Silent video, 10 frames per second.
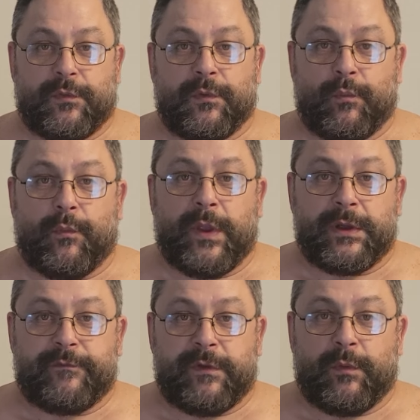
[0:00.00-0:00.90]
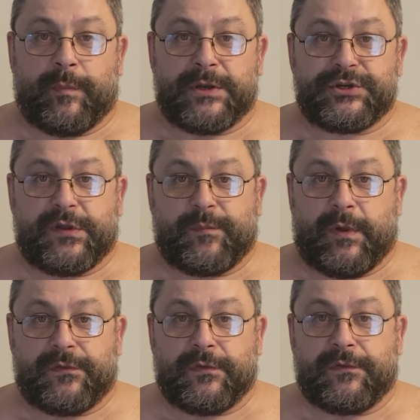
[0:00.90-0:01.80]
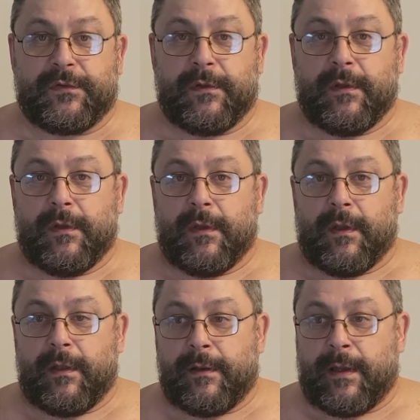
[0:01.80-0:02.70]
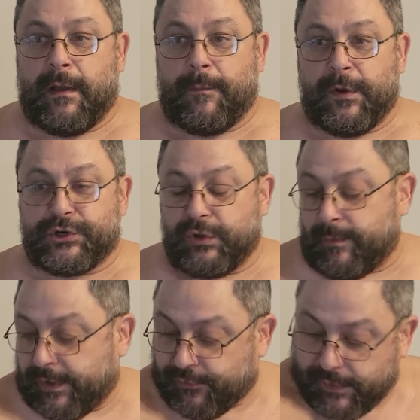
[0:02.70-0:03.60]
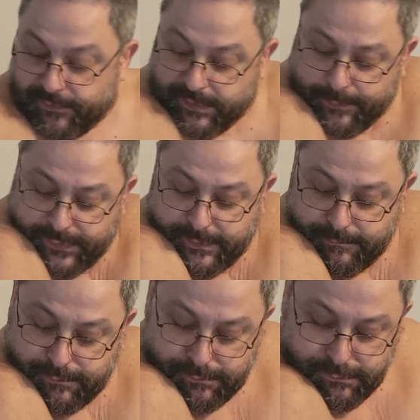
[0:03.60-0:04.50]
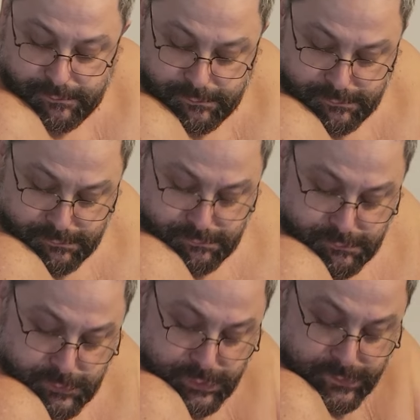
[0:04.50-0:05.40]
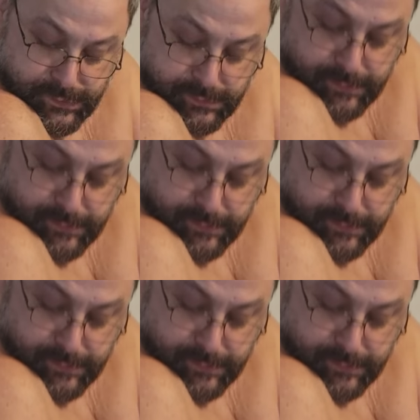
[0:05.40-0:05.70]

with weightlifting with my chest muscles. And now I'm going to show you my triceps. So